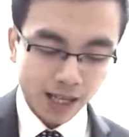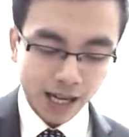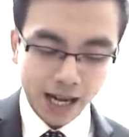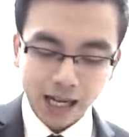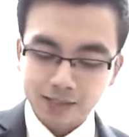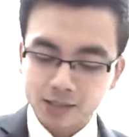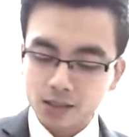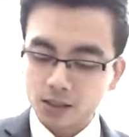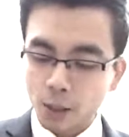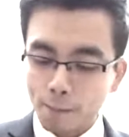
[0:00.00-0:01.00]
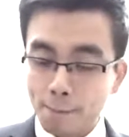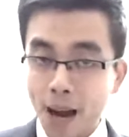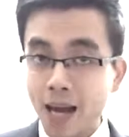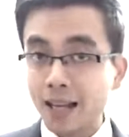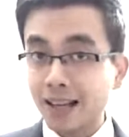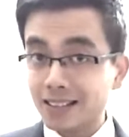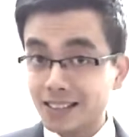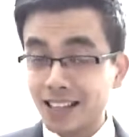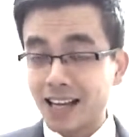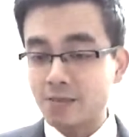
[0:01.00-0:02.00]
and the bank
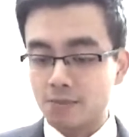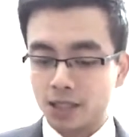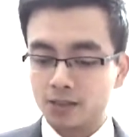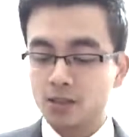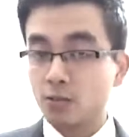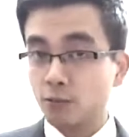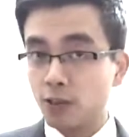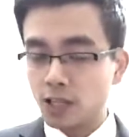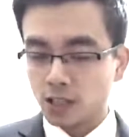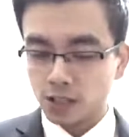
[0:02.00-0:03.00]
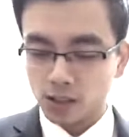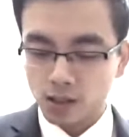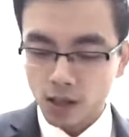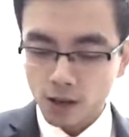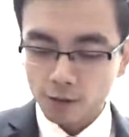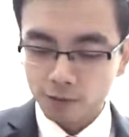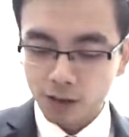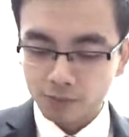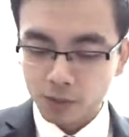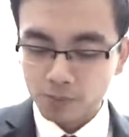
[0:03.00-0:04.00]
statement figures
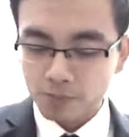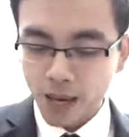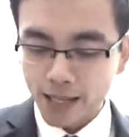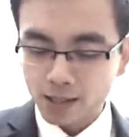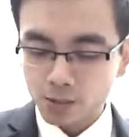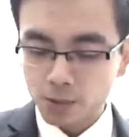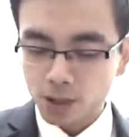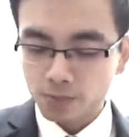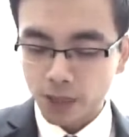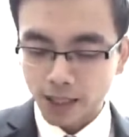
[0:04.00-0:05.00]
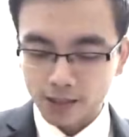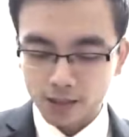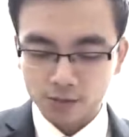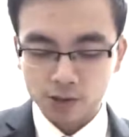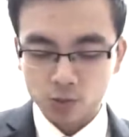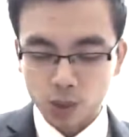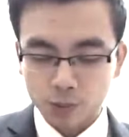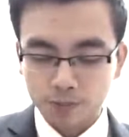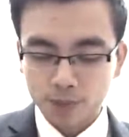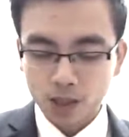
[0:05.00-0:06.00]
from the bank's perspective as
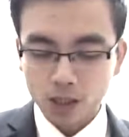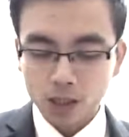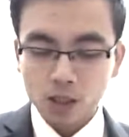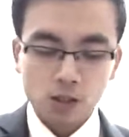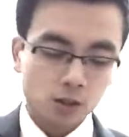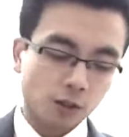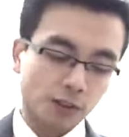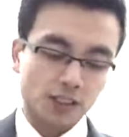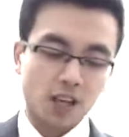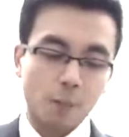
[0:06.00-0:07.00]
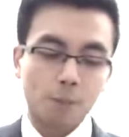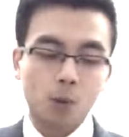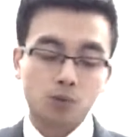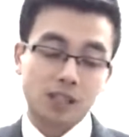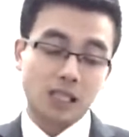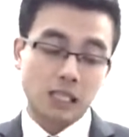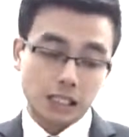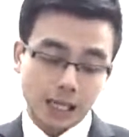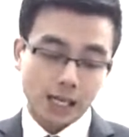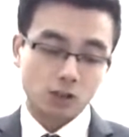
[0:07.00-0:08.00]
well. So for example, the
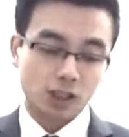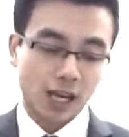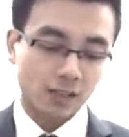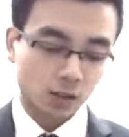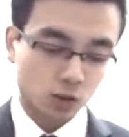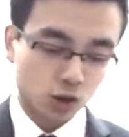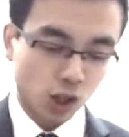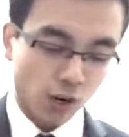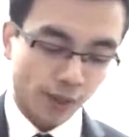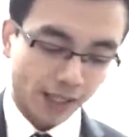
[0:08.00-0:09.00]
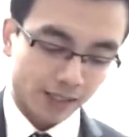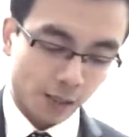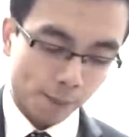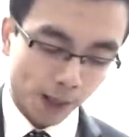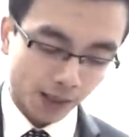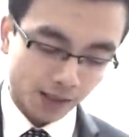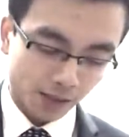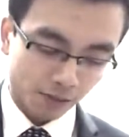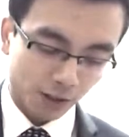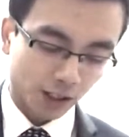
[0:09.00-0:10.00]
cash account showing as the balancing
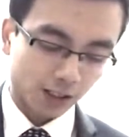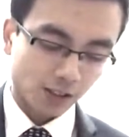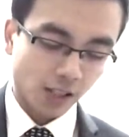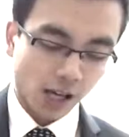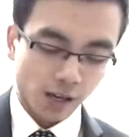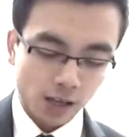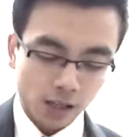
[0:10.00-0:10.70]
figure this year